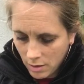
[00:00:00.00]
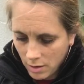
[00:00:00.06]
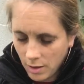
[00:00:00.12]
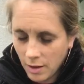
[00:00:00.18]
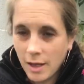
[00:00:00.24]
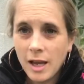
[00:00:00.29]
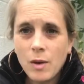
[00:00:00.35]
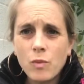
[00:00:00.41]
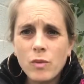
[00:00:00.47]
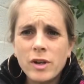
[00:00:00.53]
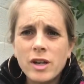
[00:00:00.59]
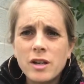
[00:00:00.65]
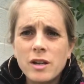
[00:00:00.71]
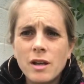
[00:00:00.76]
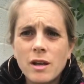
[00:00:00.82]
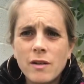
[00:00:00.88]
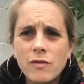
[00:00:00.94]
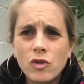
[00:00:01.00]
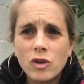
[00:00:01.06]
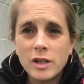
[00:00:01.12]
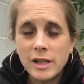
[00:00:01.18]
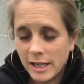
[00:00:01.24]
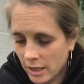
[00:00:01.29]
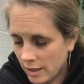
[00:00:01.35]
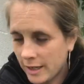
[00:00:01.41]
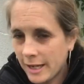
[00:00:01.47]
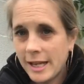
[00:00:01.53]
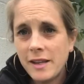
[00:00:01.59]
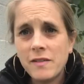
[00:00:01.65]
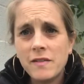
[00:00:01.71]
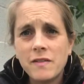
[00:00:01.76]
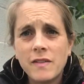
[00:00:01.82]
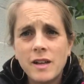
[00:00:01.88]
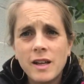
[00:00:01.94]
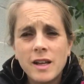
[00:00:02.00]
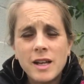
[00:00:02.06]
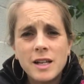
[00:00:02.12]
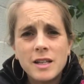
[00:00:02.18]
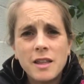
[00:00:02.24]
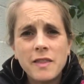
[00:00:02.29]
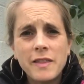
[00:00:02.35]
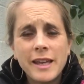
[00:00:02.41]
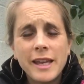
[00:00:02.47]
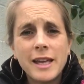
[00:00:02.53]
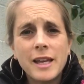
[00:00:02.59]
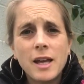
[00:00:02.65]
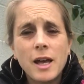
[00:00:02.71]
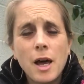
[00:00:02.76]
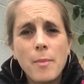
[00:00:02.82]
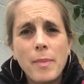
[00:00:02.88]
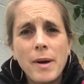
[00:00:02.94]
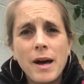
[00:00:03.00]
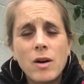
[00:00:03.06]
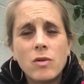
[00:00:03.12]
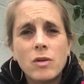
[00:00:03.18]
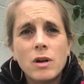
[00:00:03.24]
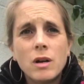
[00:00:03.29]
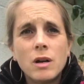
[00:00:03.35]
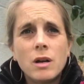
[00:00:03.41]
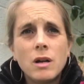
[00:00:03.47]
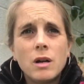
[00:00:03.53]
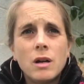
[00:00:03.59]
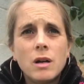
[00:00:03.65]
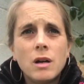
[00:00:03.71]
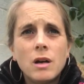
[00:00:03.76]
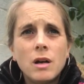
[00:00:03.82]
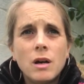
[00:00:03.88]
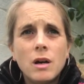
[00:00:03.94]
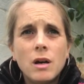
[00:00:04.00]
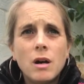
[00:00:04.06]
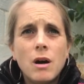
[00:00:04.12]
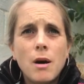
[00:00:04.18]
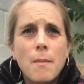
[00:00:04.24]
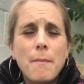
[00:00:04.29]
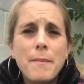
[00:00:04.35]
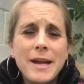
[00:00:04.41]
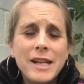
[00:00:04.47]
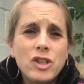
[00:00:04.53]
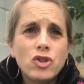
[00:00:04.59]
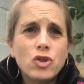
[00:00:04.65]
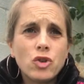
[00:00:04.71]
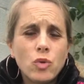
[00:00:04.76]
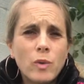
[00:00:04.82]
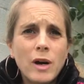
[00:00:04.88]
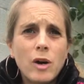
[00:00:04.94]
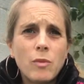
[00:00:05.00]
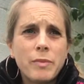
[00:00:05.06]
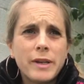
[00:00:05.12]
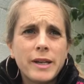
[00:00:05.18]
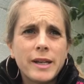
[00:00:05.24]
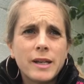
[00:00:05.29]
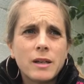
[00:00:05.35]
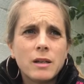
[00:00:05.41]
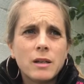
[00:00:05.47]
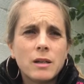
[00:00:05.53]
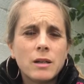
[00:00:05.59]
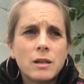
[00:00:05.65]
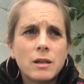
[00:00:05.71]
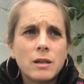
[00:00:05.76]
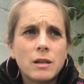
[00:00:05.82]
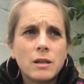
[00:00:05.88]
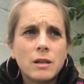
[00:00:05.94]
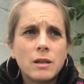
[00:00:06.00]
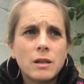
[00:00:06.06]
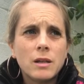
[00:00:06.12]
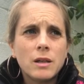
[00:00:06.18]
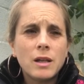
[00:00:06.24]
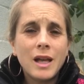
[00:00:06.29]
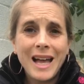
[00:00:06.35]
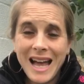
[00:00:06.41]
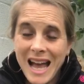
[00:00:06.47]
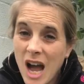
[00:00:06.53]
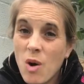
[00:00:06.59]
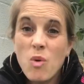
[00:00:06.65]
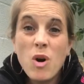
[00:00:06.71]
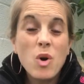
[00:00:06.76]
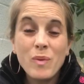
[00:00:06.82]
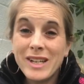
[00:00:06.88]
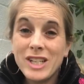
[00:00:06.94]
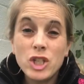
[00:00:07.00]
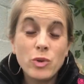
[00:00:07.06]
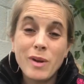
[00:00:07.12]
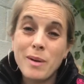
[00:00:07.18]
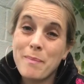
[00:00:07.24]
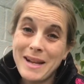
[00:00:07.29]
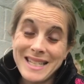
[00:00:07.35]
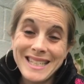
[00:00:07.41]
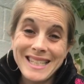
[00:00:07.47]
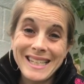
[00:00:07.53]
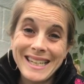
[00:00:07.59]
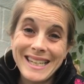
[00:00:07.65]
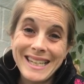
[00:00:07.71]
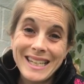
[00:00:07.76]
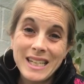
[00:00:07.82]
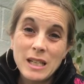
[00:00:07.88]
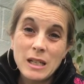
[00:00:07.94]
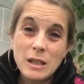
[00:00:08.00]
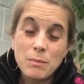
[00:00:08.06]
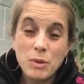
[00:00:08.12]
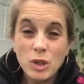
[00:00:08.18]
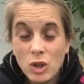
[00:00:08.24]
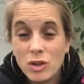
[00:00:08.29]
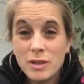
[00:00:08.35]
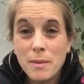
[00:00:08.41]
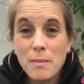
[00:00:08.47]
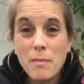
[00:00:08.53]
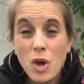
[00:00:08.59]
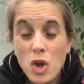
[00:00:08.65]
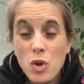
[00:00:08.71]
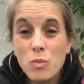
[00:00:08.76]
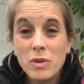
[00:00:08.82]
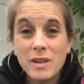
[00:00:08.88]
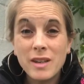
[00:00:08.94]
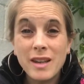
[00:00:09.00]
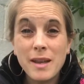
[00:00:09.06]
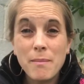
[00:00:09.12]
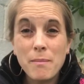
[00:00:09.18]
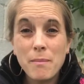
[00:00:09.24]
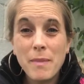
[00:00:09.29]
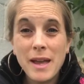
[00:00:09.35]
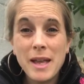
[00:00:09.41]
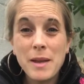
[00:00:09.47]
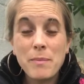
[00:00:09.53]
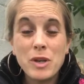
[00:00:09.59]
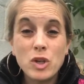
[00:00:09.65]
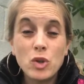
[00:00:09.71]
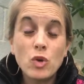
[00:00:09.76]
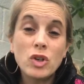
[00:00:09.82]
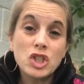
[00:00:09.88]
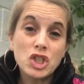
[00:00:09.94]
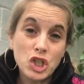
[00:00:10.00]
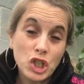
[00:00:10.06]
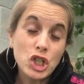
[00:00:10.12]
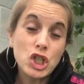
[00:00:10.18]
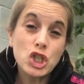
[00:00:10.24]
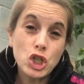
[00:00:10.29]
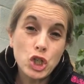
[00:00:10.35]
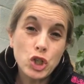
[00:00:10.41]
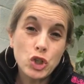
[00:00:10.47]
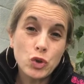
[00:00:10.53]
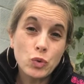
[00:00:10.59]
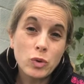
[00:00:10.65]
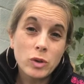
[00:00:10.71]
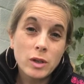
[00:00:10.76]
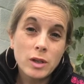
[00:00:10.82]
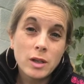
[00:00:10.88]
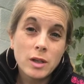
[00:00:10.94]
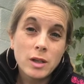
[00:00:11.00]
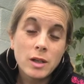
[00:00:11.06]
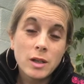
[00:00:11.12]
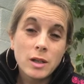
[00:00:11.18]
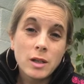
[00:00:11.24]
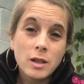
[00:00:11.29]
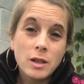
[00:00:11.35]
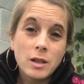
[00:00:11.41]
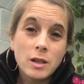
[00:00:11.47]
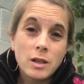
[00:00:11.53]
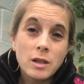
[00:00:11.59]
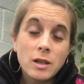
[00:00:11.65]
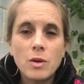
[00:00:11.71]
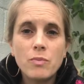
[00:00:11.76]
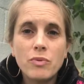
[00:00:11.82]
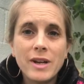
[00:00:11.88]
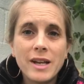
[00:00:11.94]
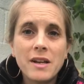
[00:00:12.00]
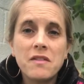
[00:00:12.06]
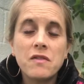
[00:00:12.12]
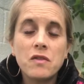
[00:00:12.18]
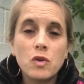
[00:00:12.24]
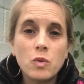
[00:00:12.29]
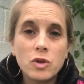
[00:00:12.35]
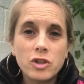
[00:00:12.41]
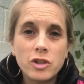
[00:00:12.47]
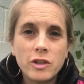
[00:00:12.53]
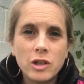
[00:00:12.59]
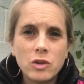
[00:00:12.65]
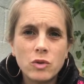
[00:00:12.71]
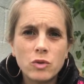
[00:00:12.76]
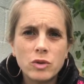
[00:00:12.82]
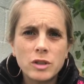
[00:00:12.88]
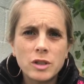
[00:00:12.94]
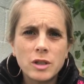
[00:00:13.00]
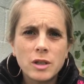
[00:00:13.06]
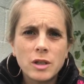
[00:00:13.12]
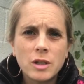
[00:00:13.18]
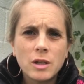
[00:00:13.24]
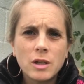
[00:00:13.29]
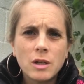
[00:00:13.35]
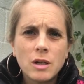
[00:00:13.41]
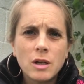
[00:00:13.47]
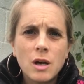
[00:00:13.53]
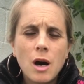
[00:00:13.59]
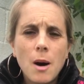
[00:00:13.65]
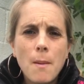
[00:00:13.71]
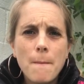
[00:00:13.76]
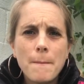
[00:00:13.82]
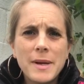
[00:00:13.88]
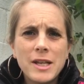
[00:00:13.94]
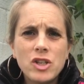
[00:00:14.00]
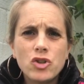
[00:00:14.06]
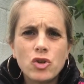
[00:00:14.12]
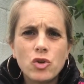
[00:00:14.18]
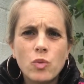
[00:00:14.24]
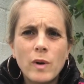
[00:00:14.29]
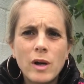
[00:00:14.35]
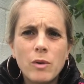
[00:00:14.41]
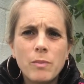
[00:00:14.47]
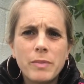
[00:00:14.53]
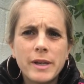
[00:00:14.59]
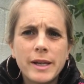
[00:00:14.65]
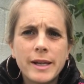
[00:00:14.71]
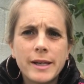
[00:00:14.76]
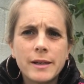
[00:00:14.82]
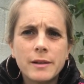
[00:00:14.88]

And I've got a little leaf to think about our mental well-being. How are we doing mentally? Because at the moment it may be not as good as usual. Bring forward to the Lord our mental well-being.